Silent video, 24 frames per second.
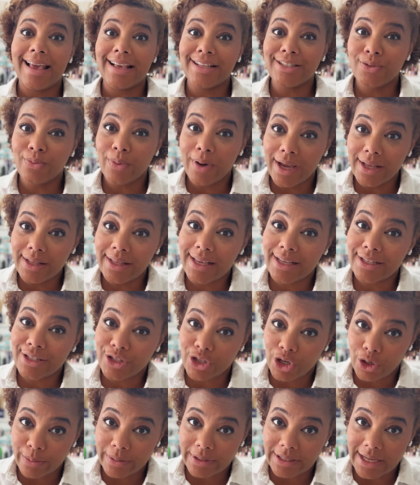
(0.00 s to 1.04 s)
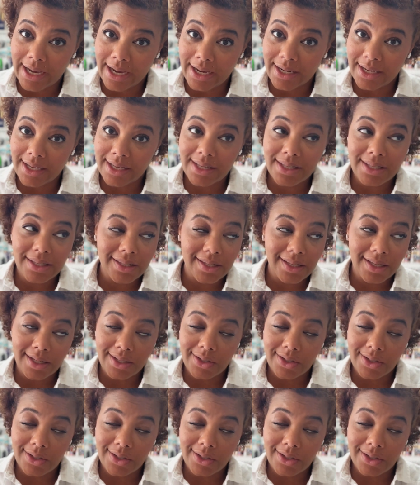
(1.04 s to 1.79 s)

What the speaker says: as well as dermatitis.